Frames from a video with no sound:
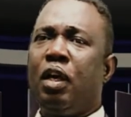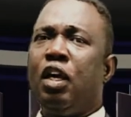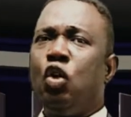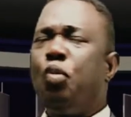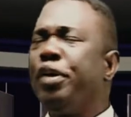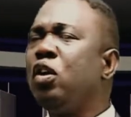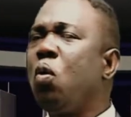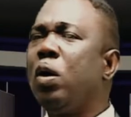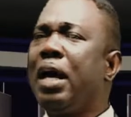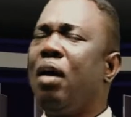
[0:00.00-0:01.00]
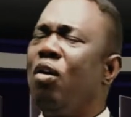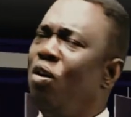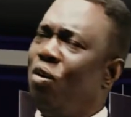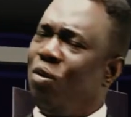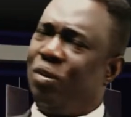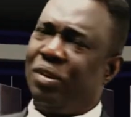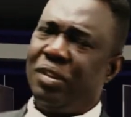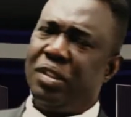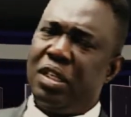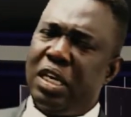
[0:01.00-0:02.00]
You begin to wonder, oh,
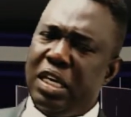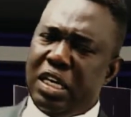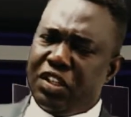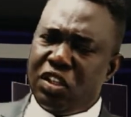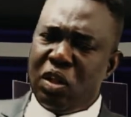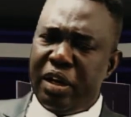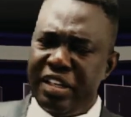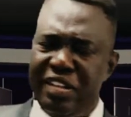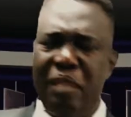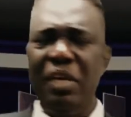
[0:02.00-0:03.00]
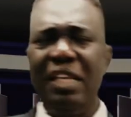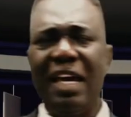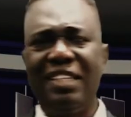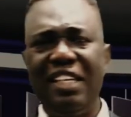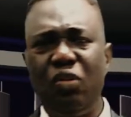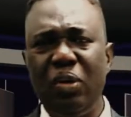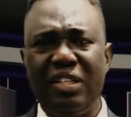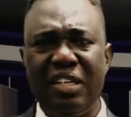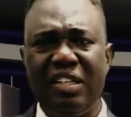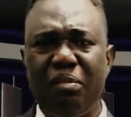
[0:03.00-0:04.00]
is it not the same me that I see doing the
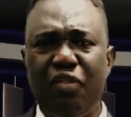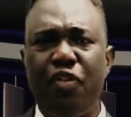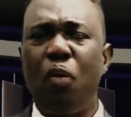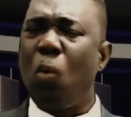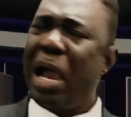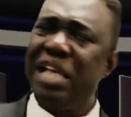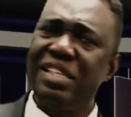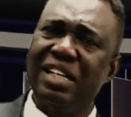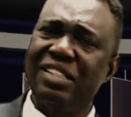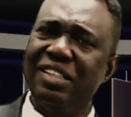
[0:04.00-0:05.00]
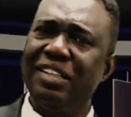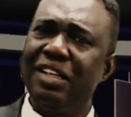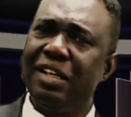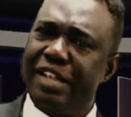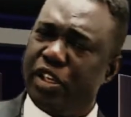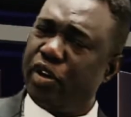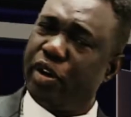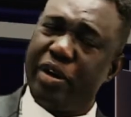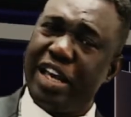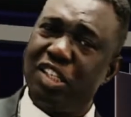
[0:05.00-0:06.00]
same time before? Why is that they just
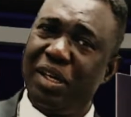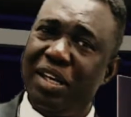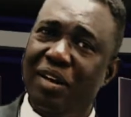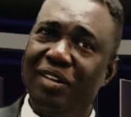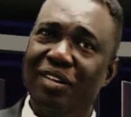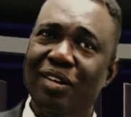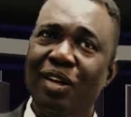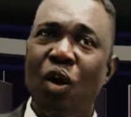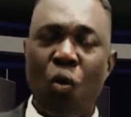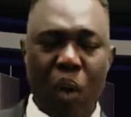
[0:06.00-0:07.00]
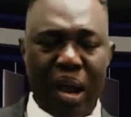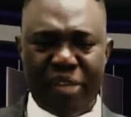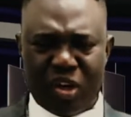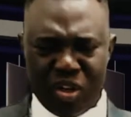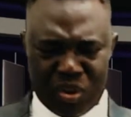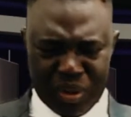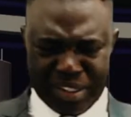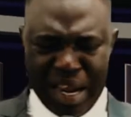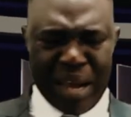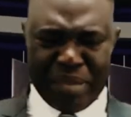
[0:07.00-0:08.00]
recognize me now? Why? Because your
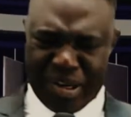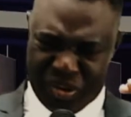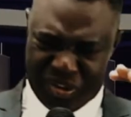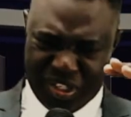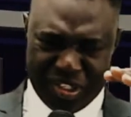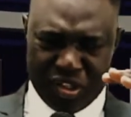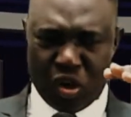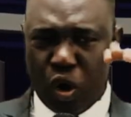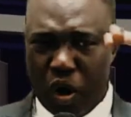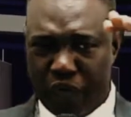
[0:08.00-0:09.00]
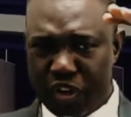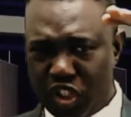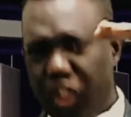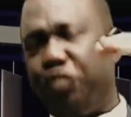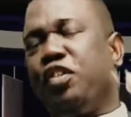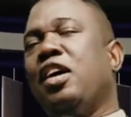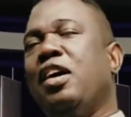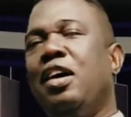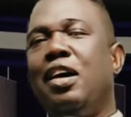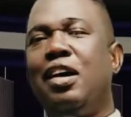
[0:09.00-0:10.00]
time and your season of a shift
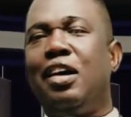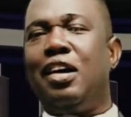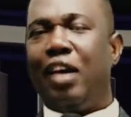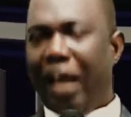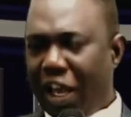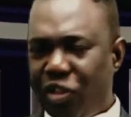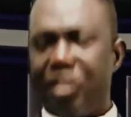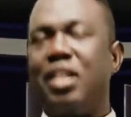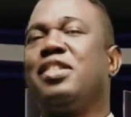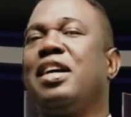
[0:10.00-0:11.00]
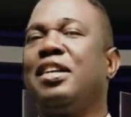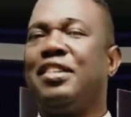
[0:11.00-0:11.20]
I just kickstart.